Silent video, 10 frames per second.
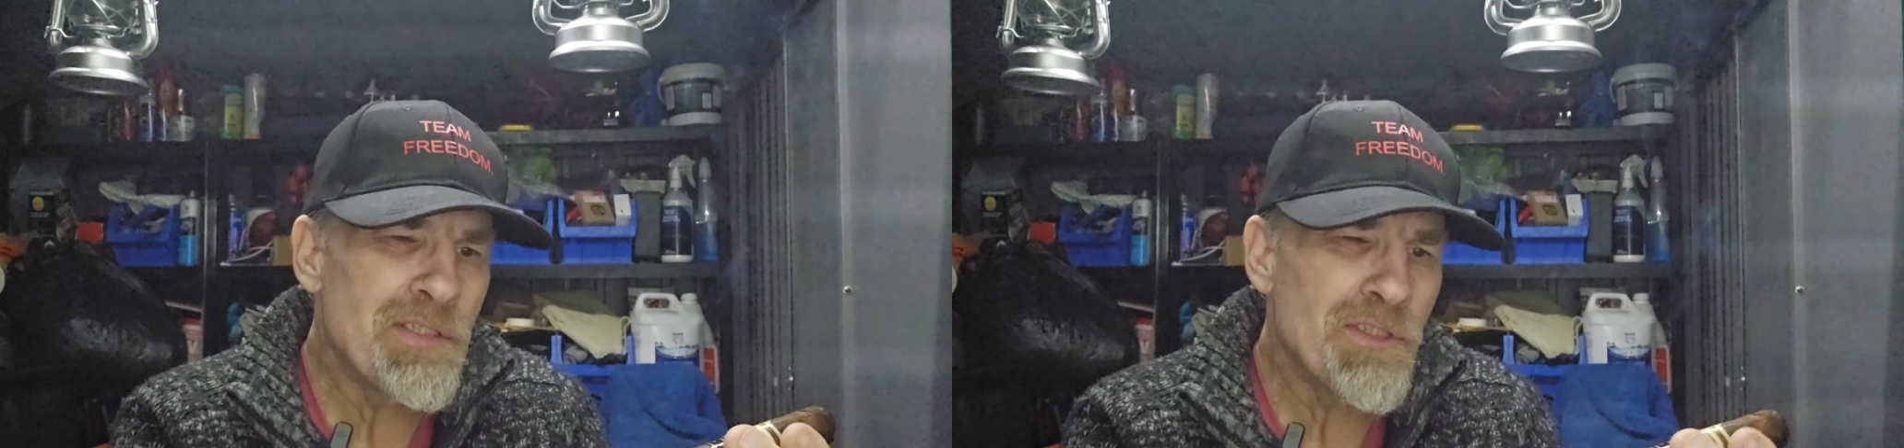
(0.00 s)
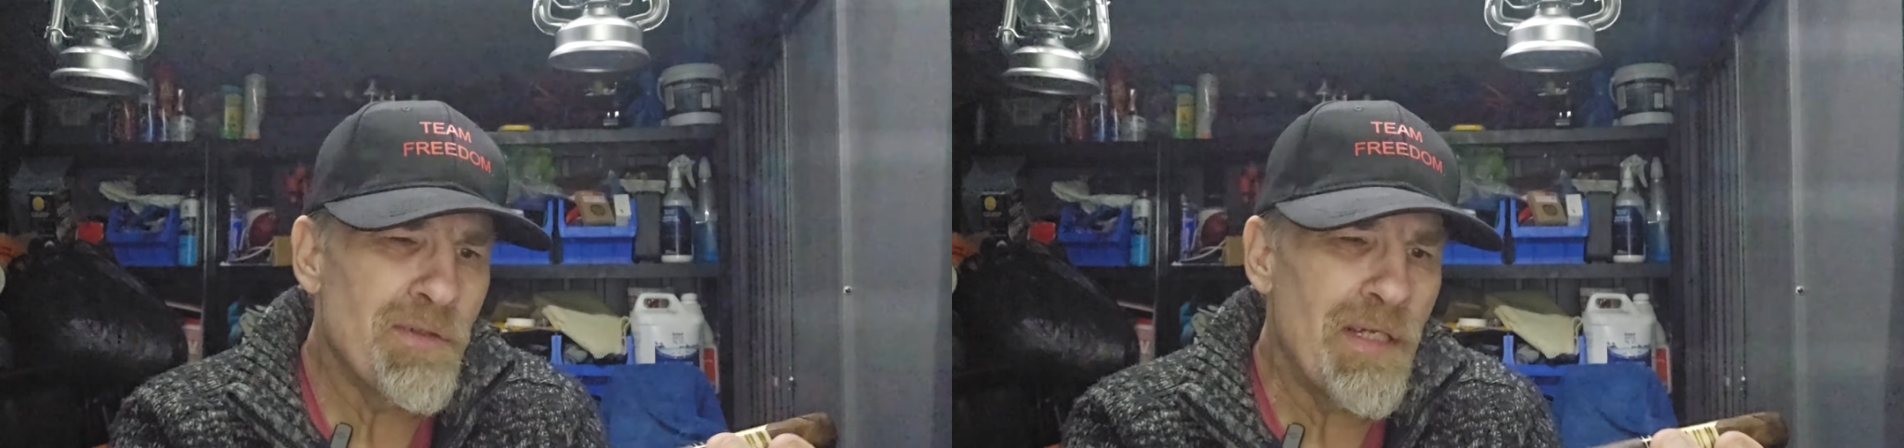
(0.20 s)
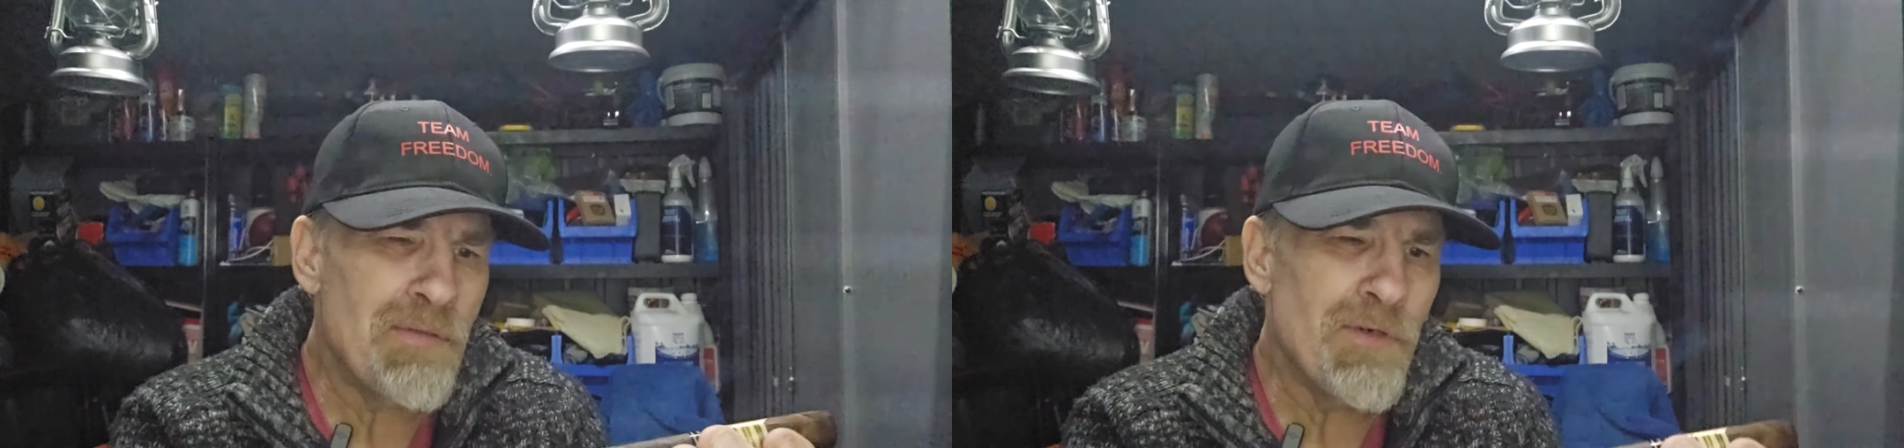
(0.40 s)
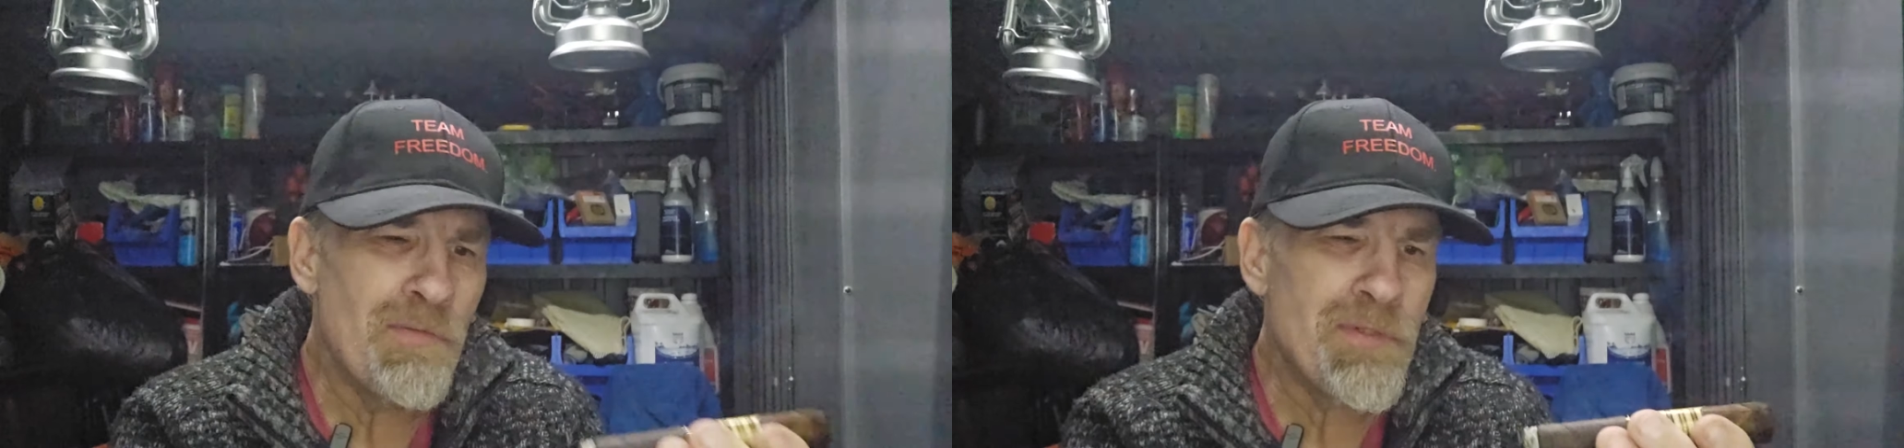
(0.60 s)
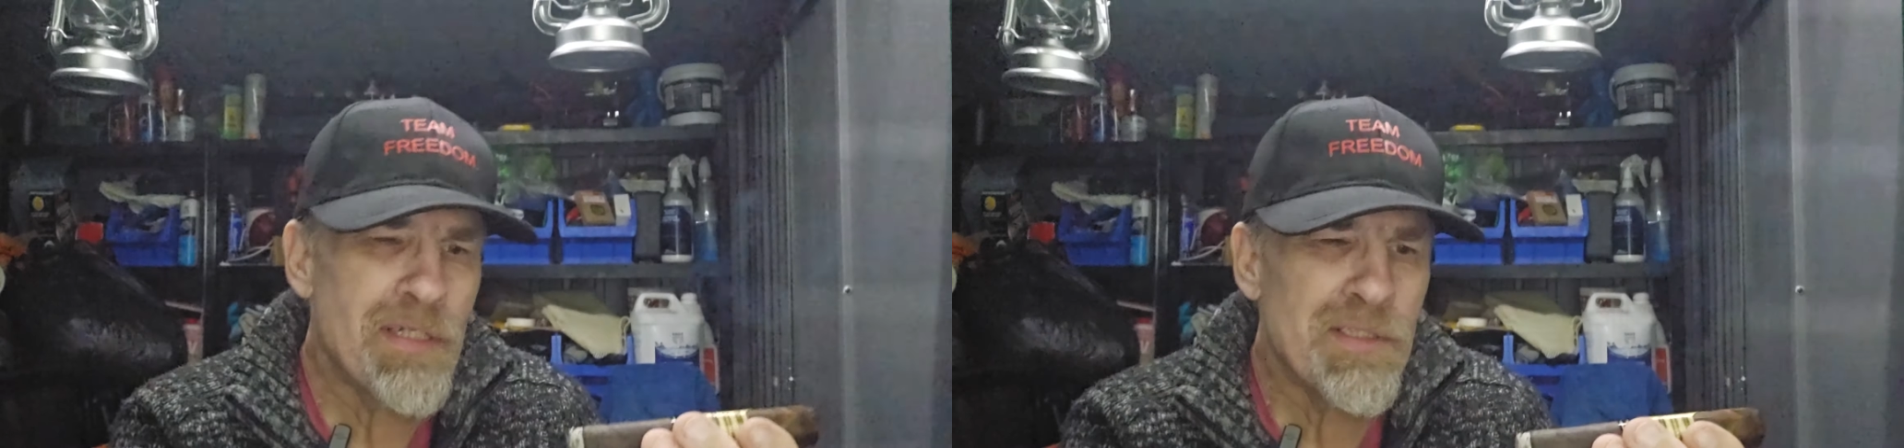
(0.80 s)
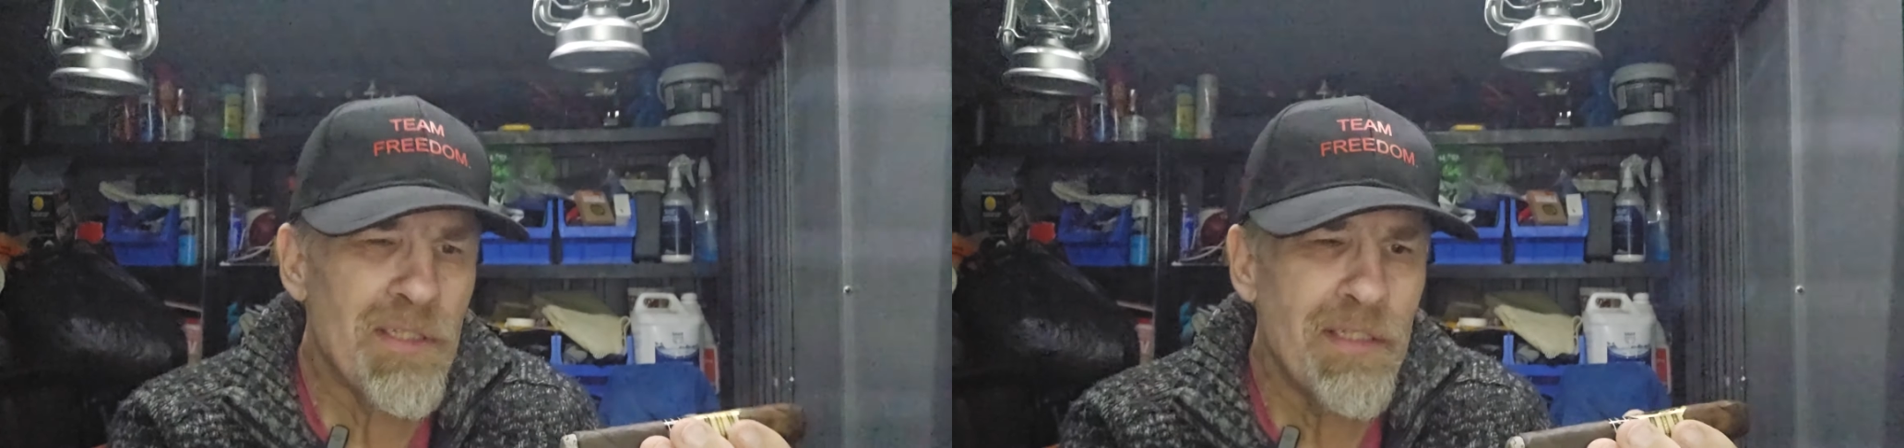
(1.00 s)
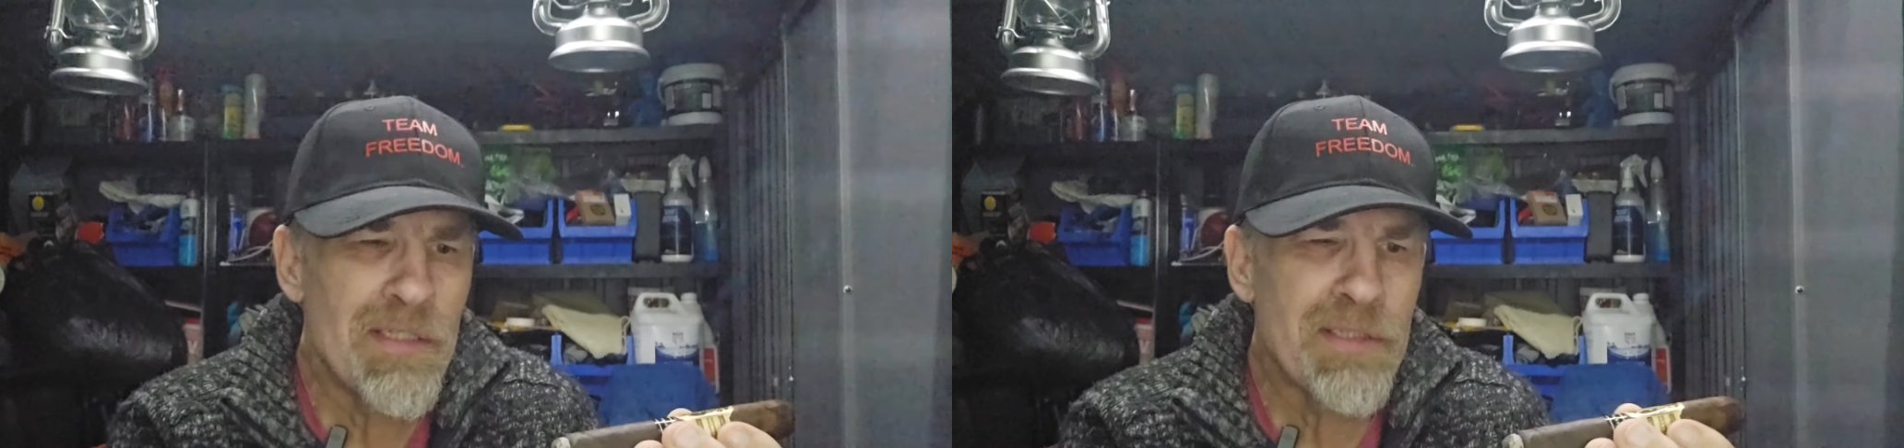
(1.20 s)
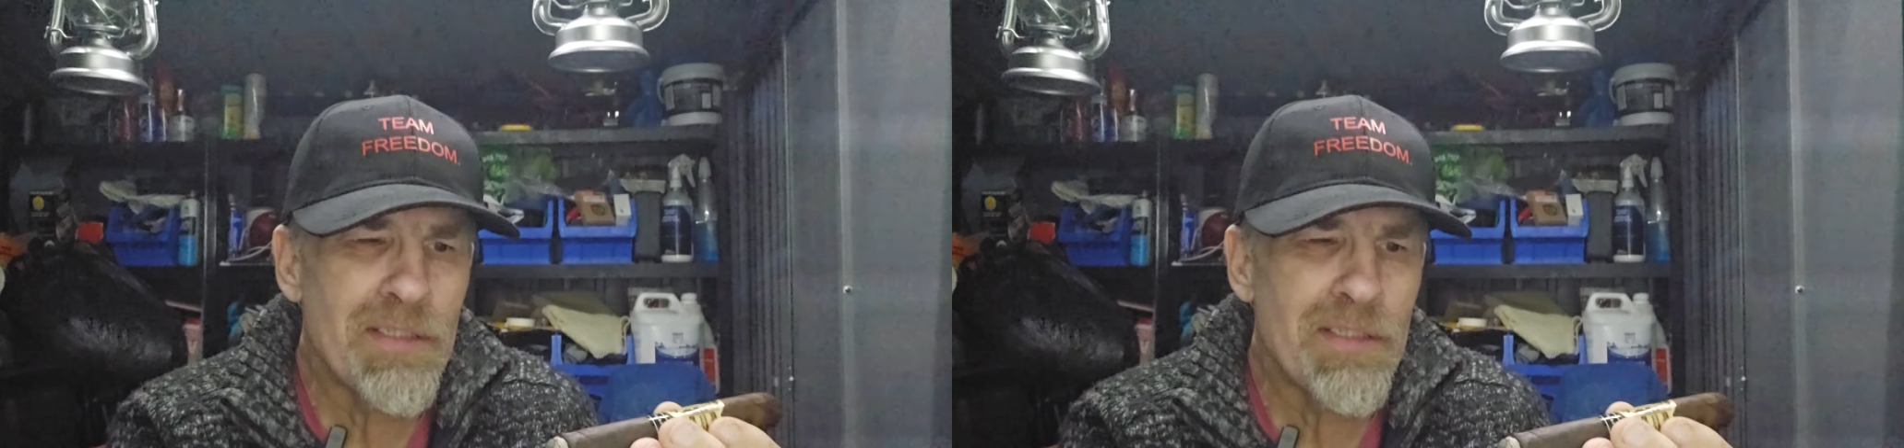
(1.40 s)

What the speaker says: so at the moment I'd say it's